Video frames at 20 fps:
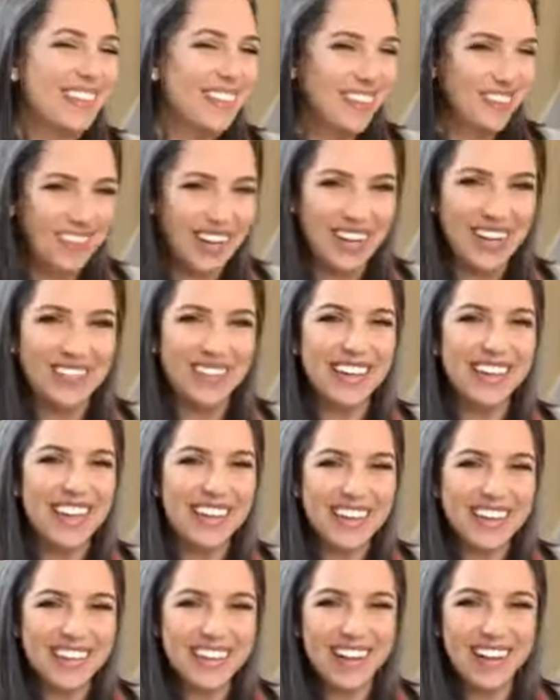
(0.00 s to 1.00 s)
We even get
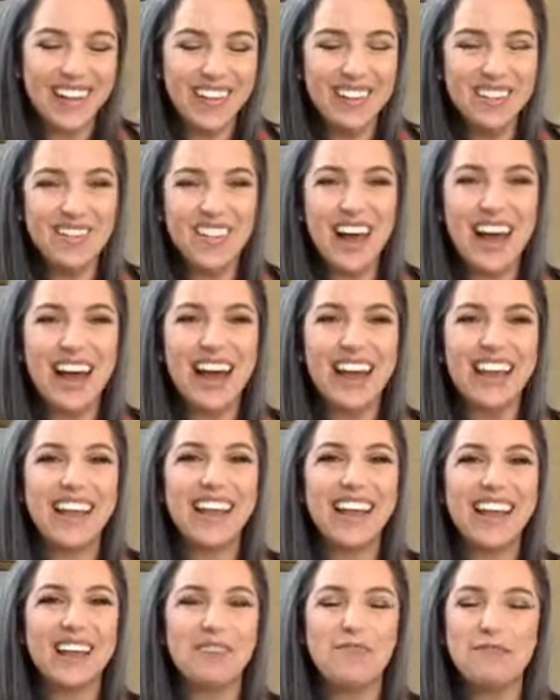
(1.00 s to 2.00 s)
into all of that,
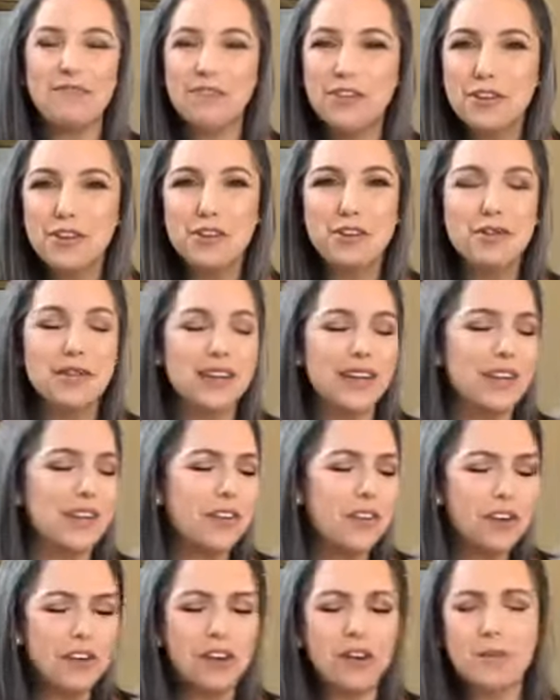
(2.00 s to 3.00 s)
and food and
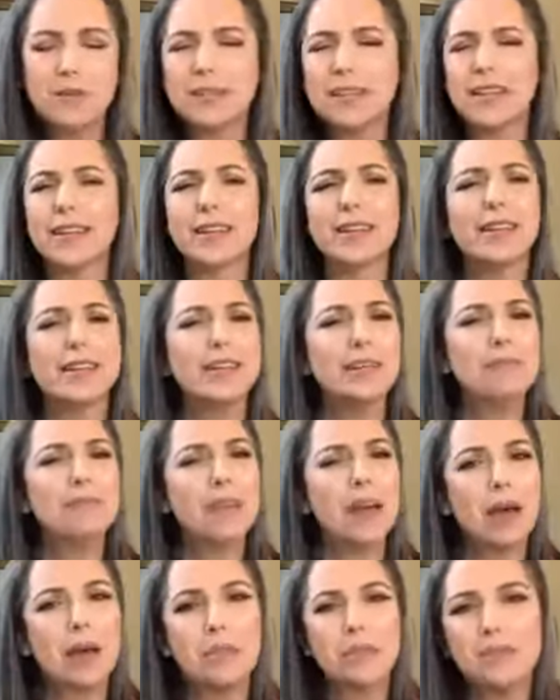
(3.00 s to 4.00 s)
herbs and
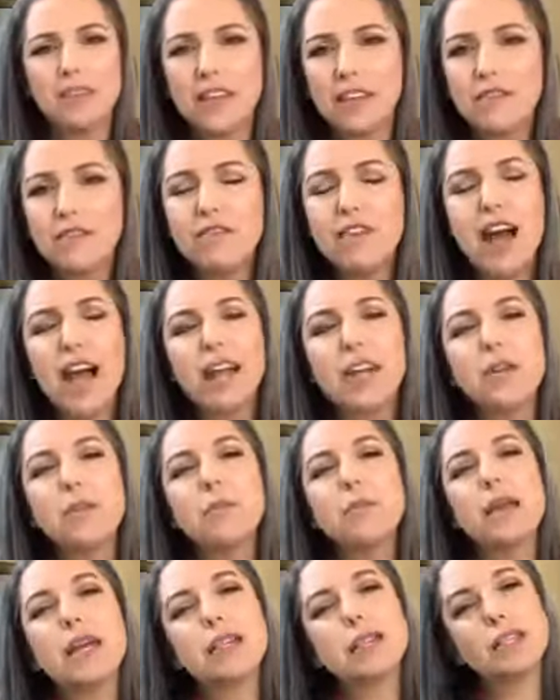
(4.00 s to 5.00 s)

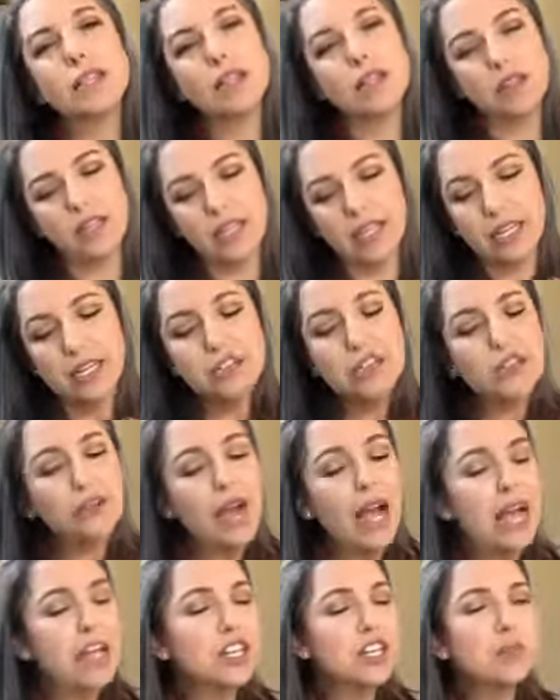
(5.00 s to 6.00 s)
environment and the
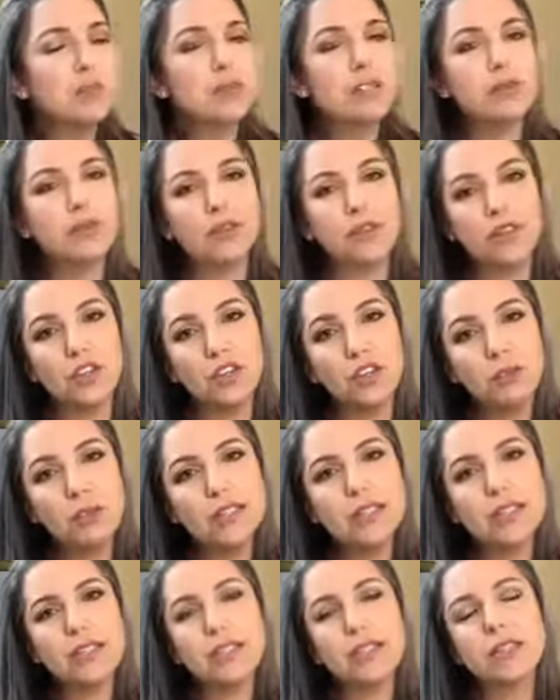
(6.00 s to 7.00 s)
interaction between the
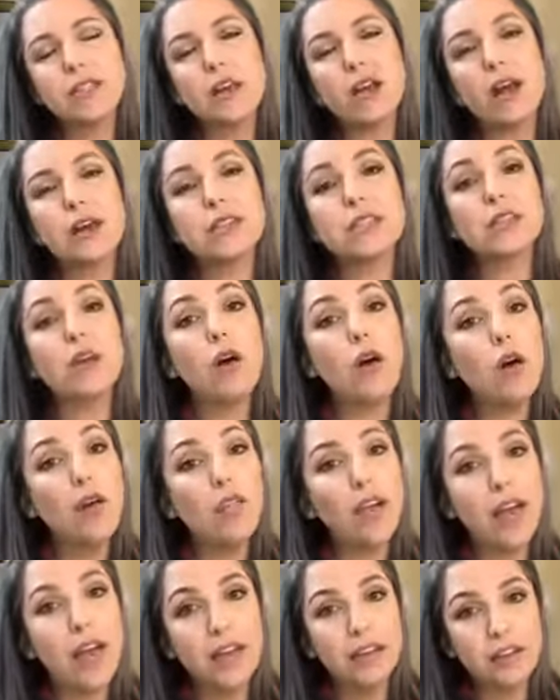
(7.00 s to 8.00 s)
humans and the dogs and all
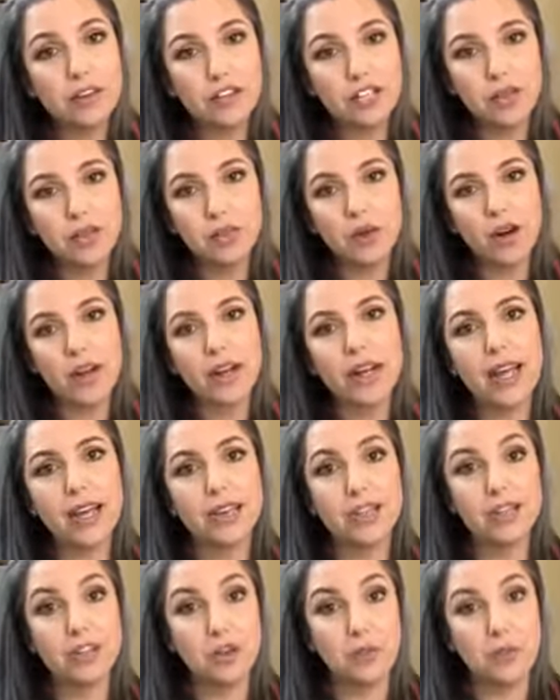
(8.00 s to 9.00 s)
the energy work
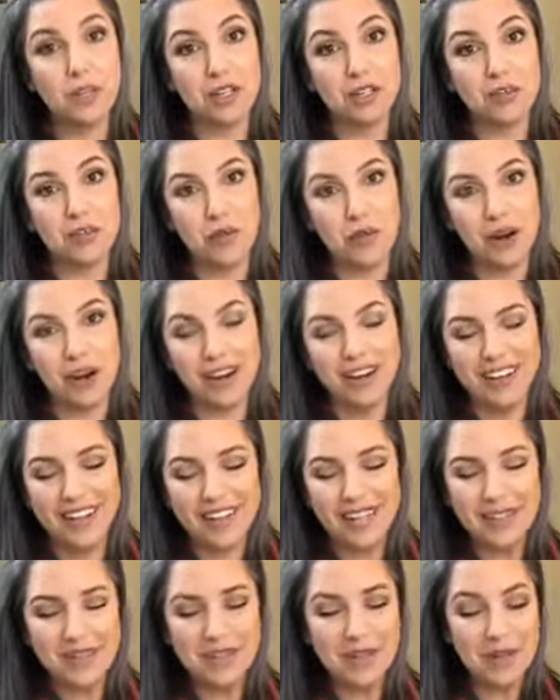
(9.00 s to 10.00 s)
and so much more.
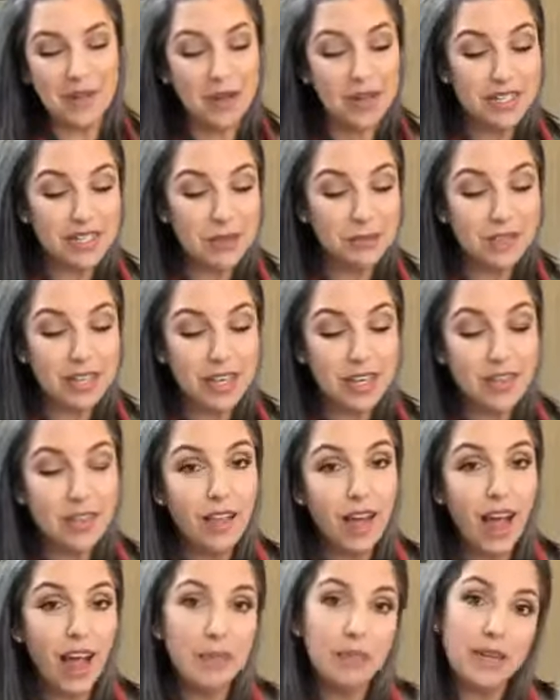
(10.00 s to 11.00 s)
So I know it seems like a
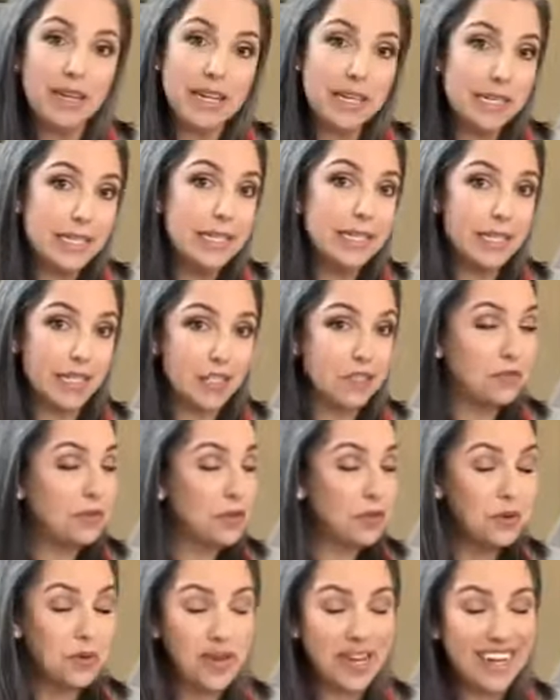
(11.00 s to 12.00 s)
lot, but it is 6
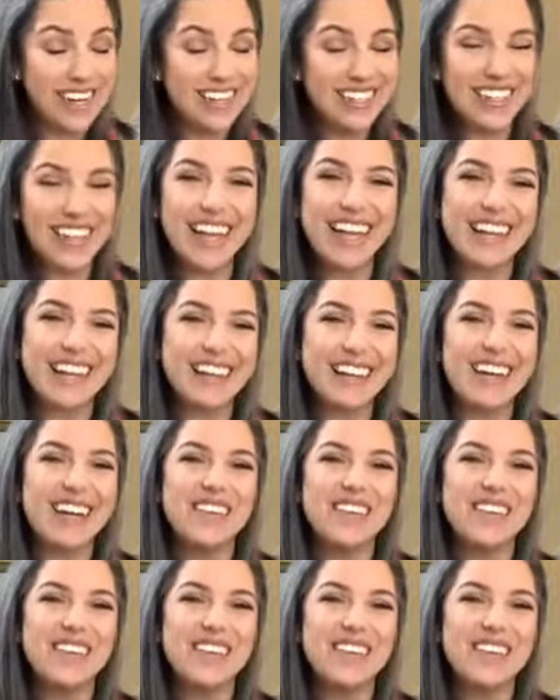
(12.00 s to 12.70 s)
full weeks, and